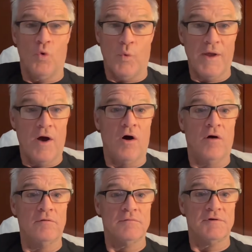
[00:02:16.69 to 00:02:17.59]
We
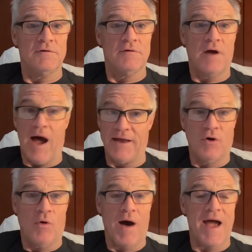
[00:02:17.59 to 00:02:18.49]
all, I
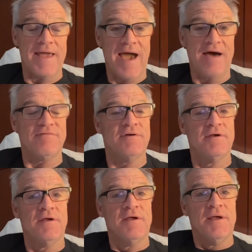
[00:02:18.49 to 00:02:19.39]
know I have,
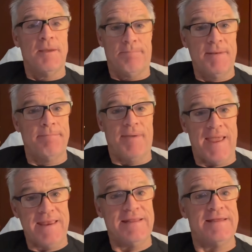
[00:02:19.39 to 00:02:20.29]
been
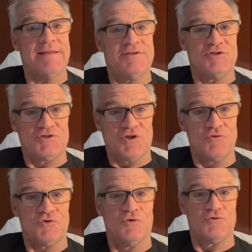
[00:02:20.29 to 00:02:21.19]
paying into
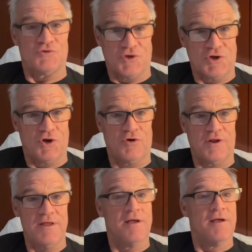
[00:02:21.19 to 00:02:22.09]
Social
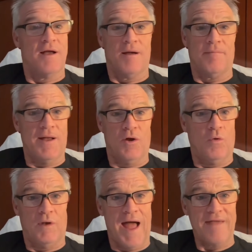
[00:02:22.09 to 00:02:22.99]
Security my
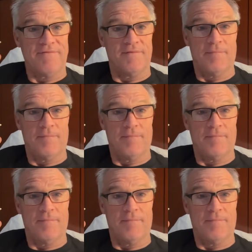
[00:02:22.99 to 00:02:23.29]
whole life.